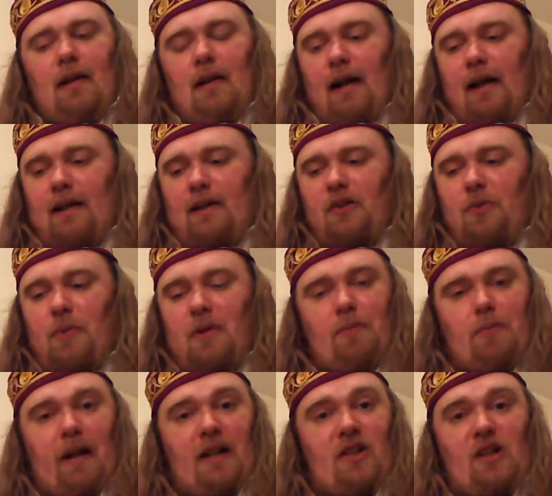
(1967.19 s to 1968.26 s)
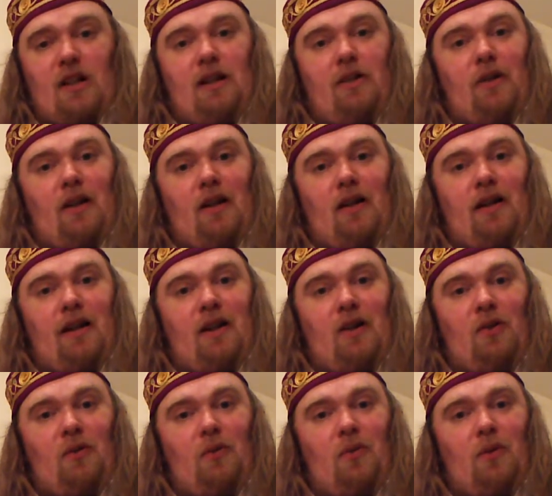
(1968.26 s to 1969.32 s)
and we're basically relying
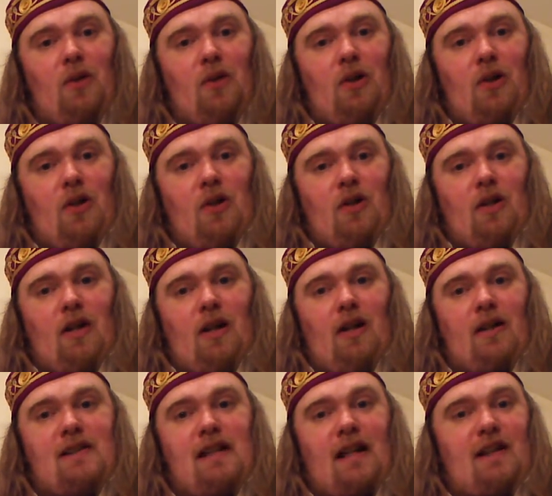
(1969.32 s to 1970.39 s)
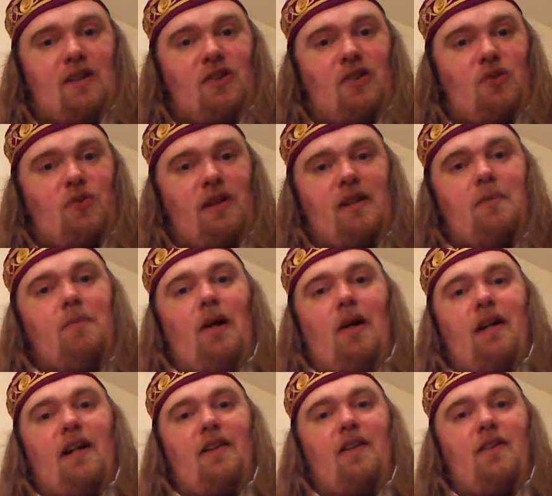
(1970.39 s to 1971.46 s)
on texts written
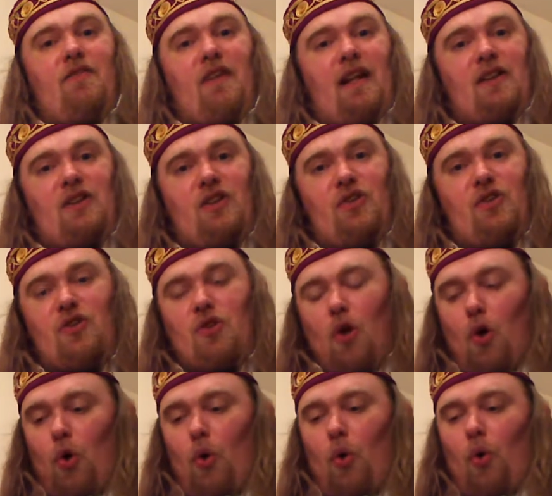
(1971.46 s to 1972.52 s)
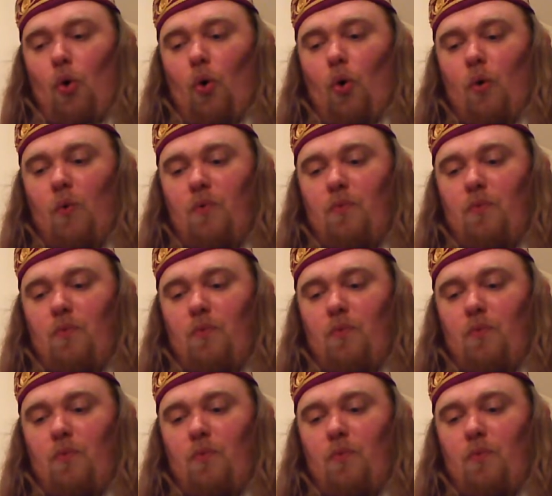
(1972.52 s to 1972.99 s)
by the victors or